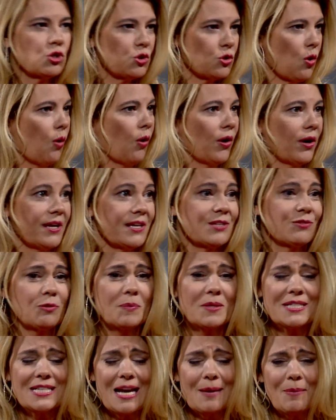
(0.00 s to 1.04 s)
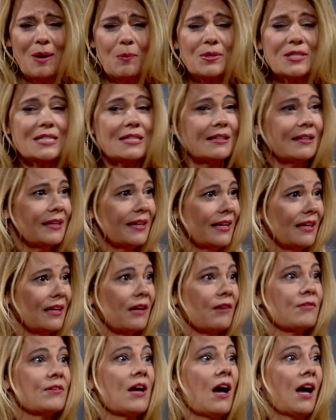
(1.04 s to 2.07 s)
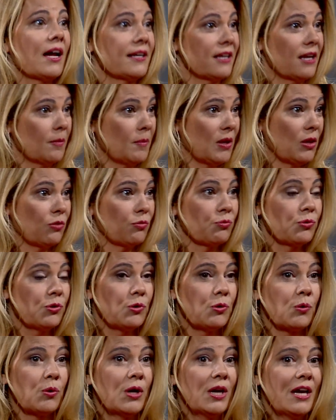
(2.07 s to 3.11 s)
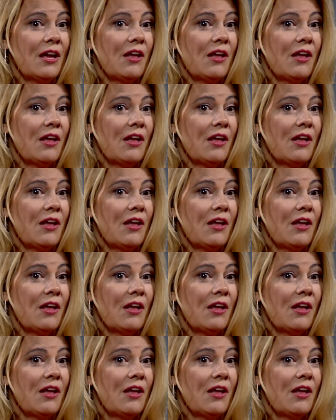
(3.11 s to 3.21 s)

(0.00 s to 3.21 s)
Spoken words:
stories from the time I was little of God coming through